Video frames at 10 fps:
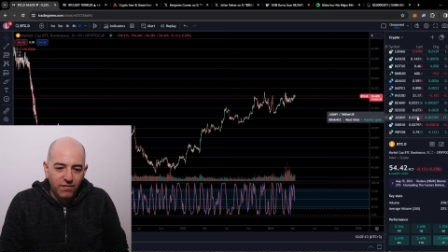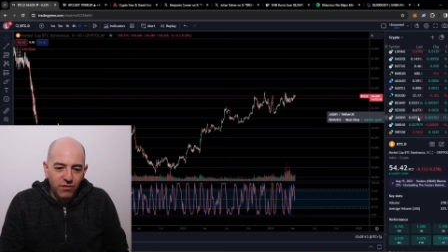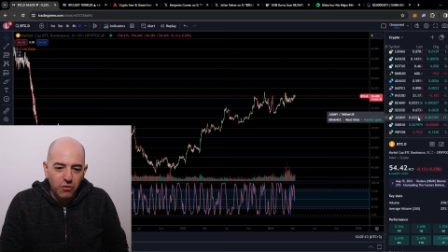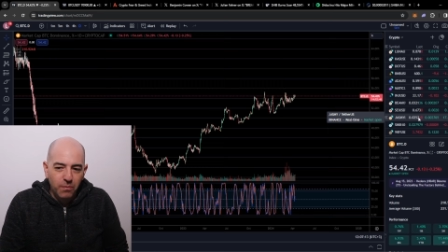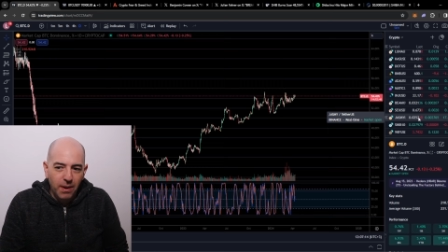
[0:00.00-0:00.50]
If
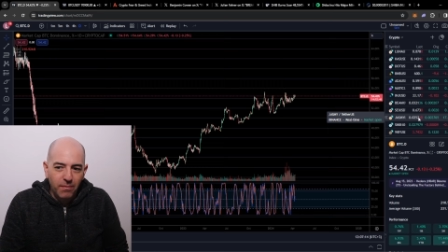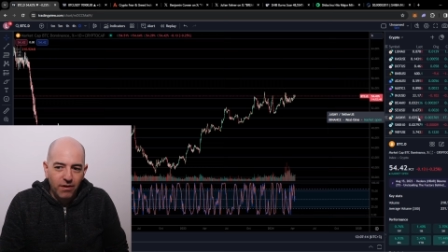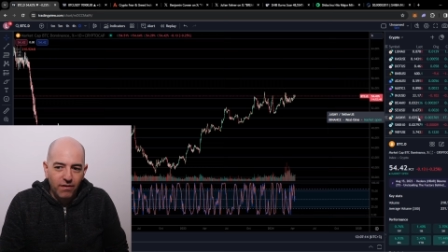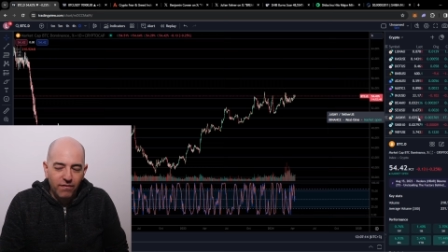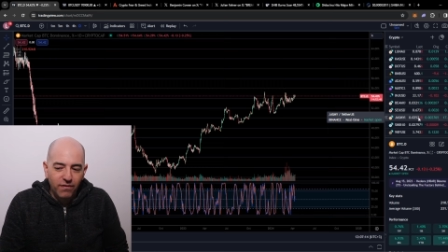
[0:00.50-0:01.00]
you
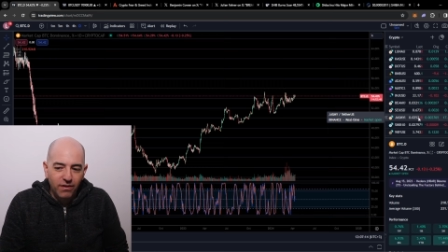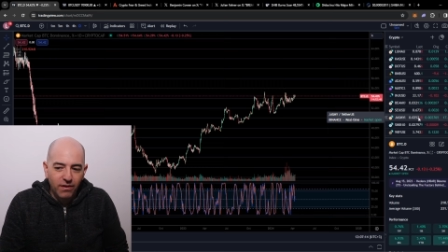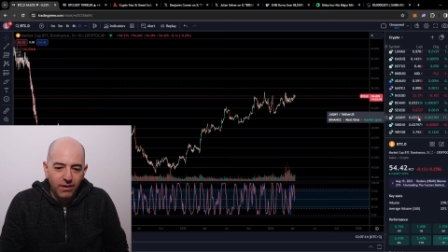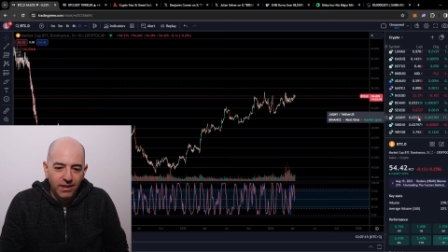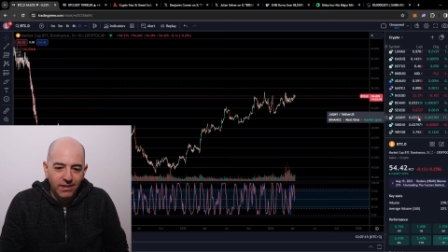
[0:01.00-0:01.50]
remember,
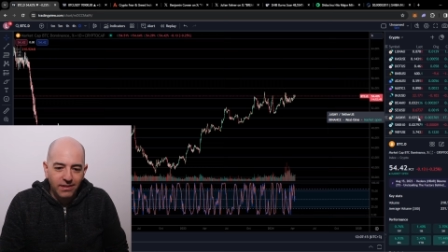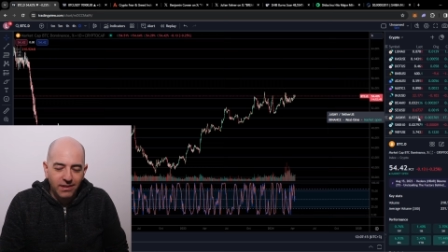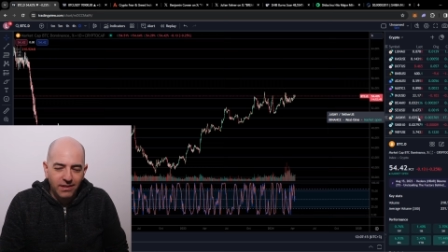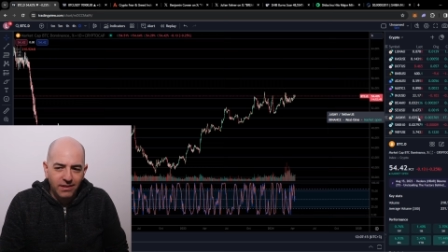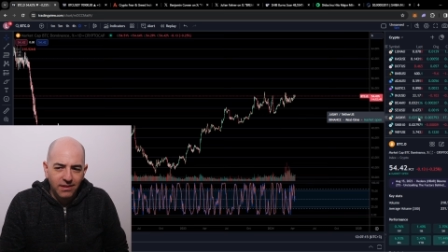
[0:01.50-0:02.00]

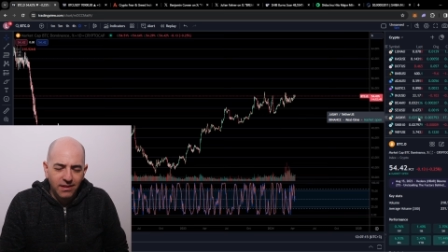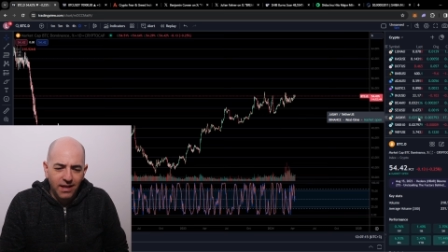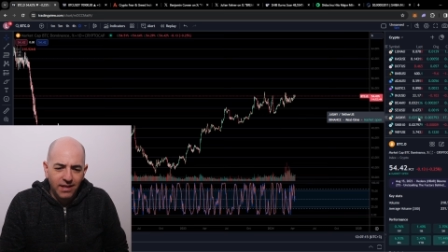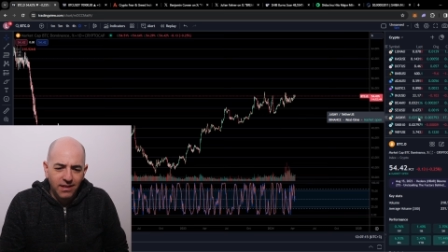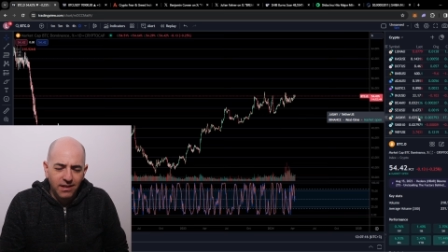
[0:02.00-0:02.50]
in
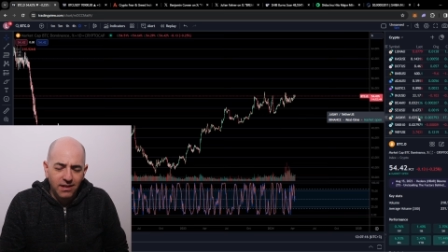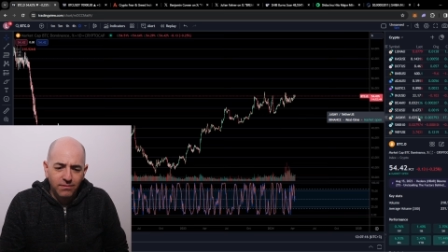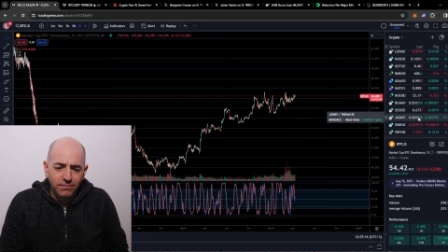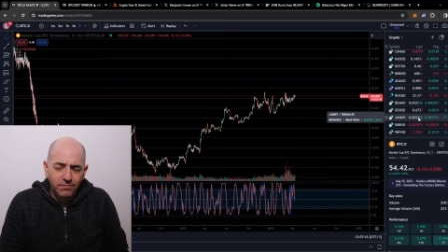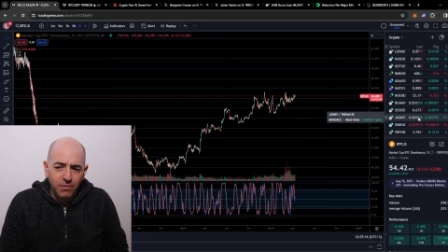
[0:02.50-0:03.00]

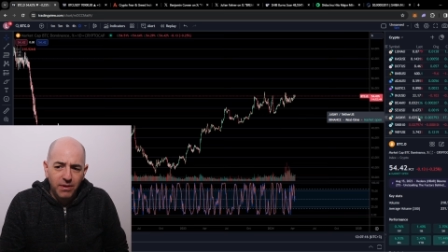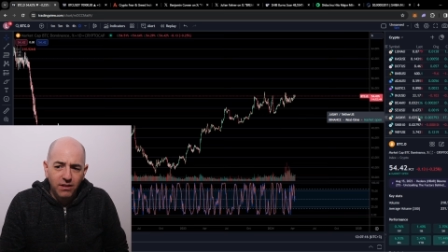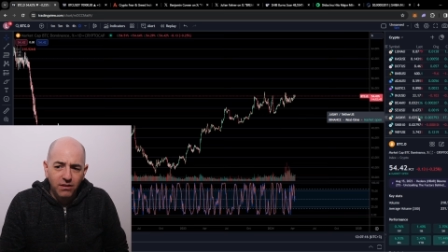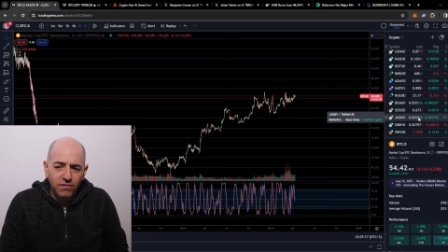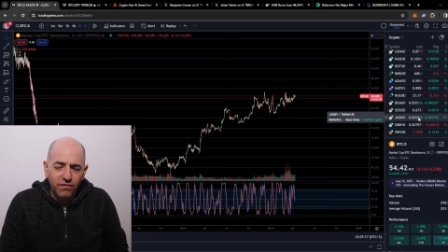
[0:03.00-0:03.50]
the
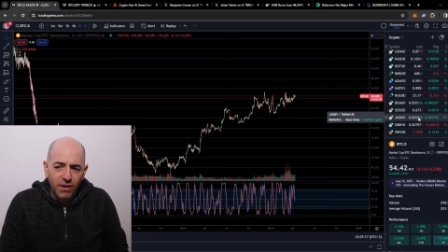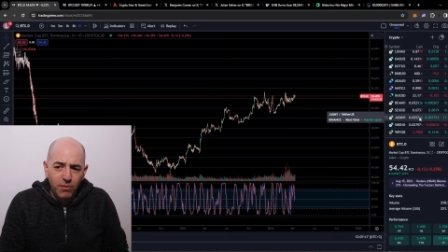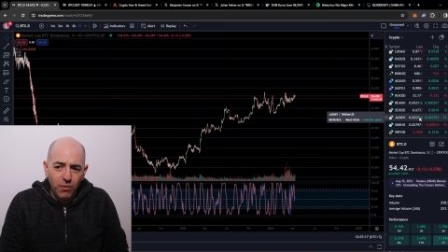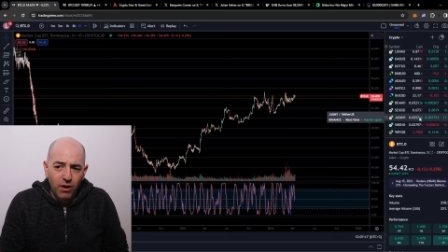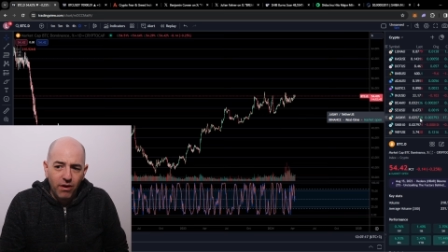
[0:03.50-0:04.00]
middle of
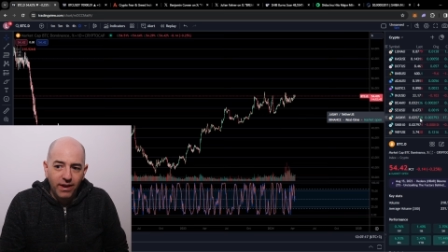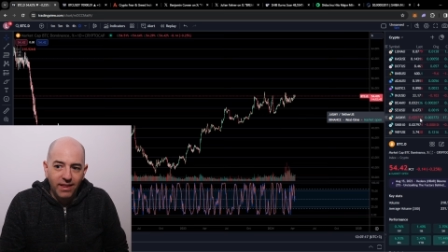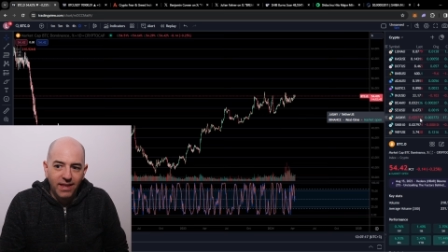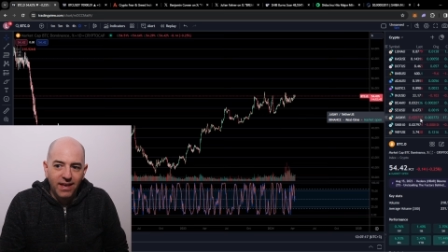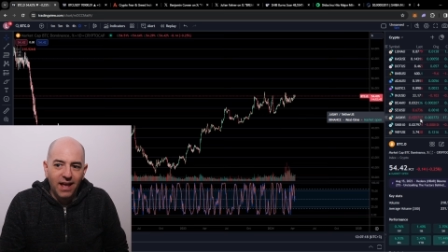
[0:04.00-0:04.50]
February,
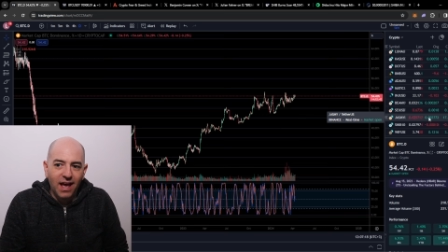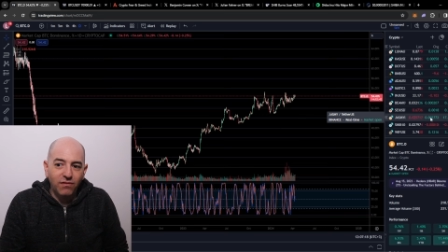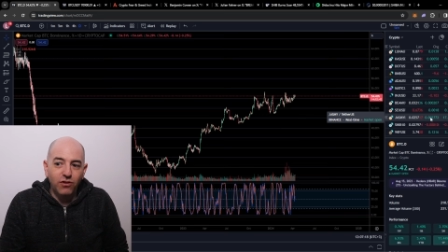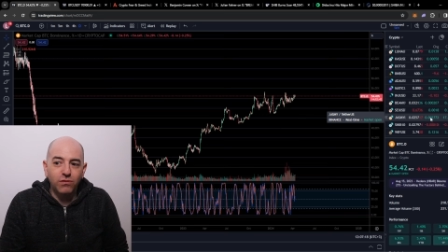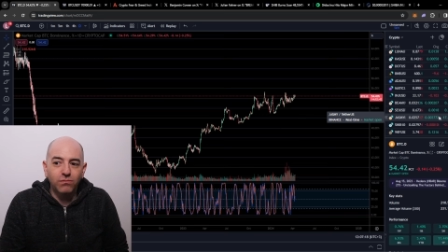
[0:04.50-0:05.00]
and then
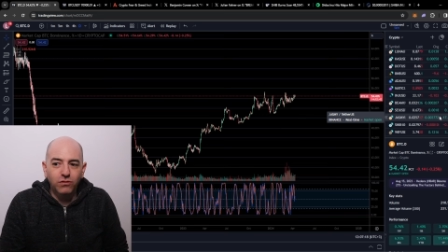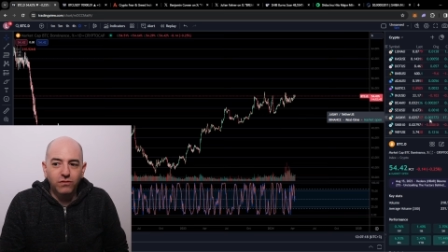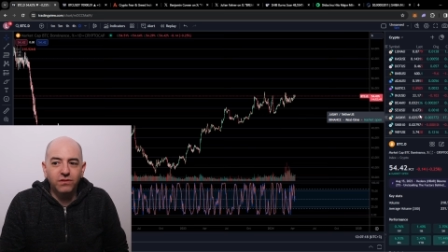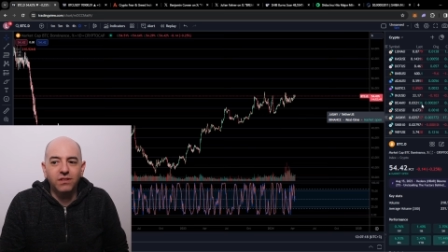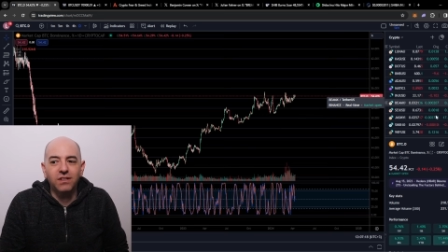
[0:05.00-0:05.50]
after it
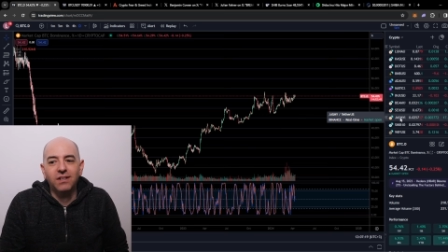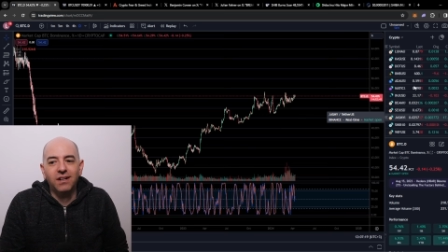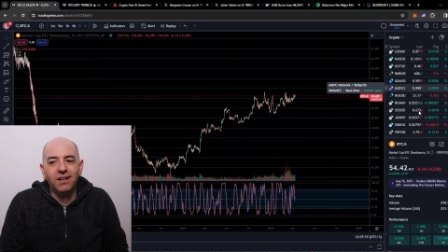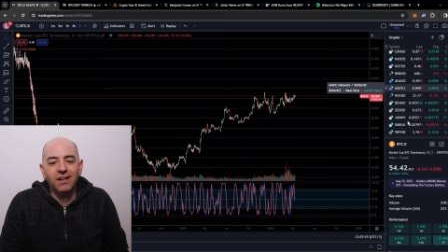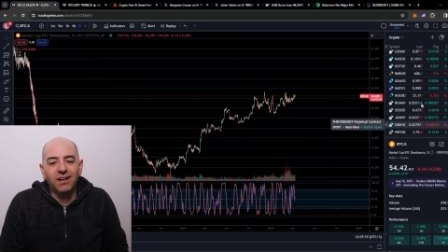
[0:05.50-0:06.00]
moved,
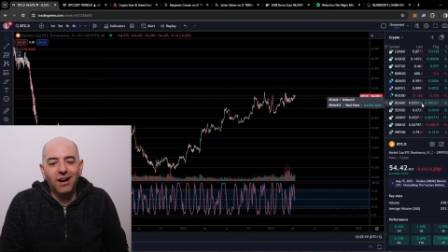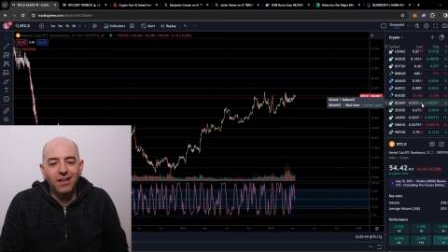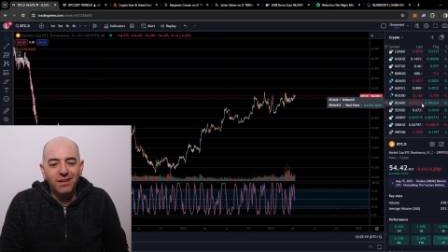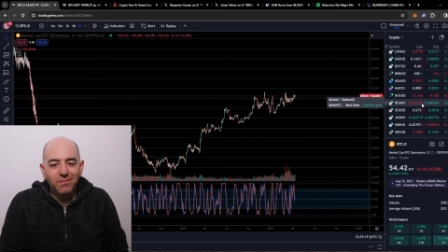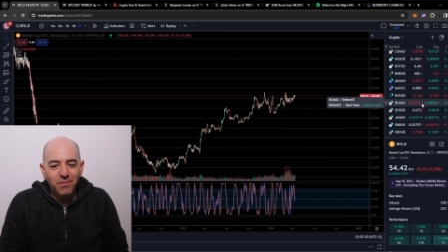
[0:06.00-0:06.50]
all
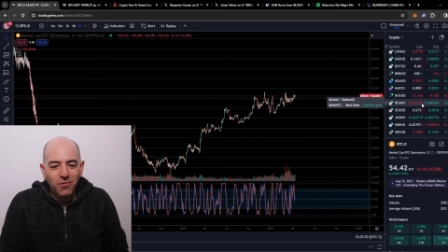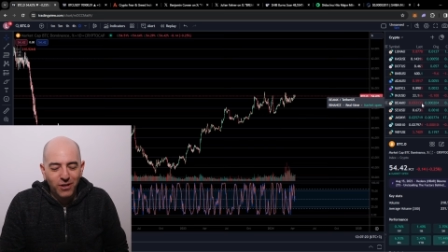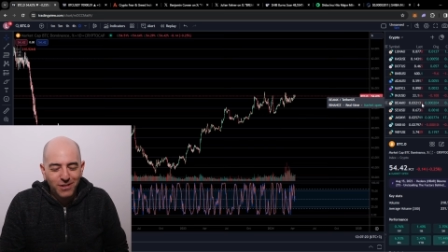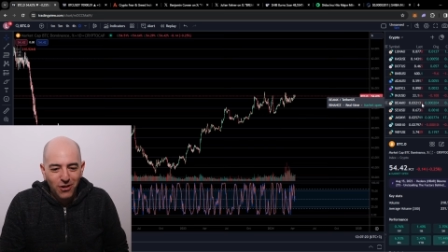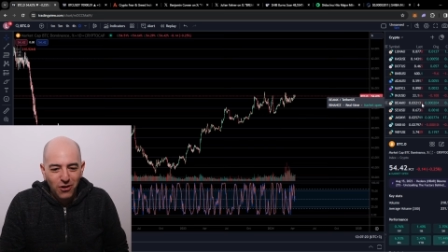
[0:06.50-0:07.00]
the meme
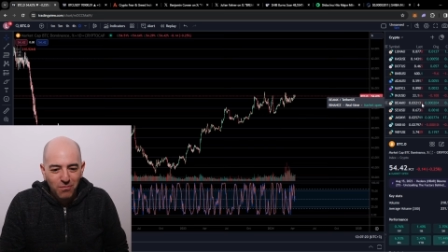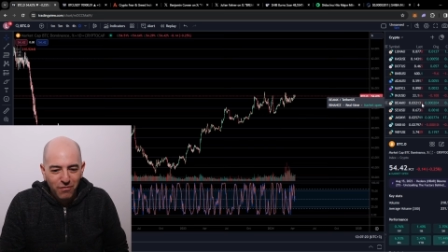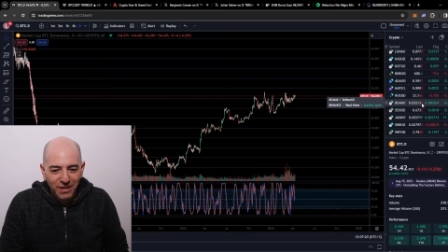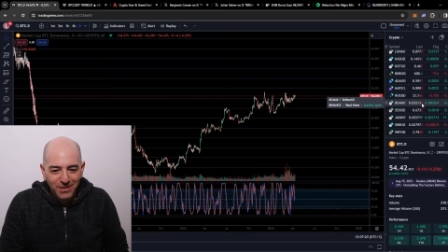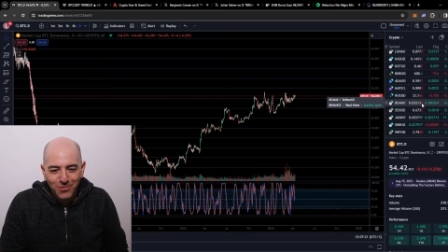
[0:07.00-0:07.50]
coins started
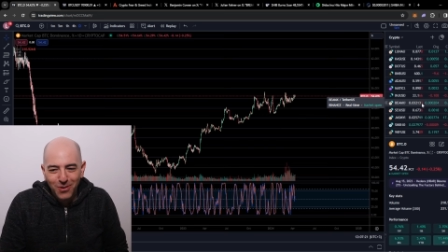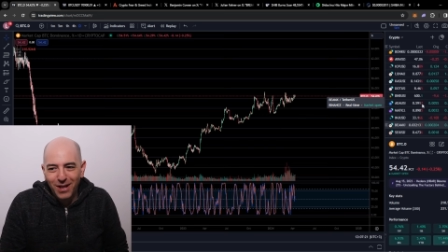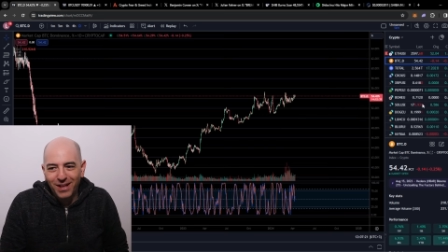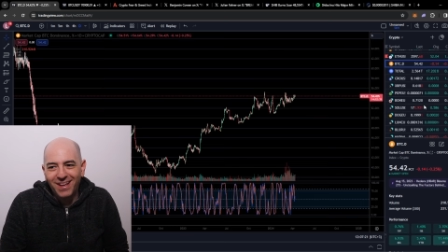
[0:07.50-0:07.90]
moving as well.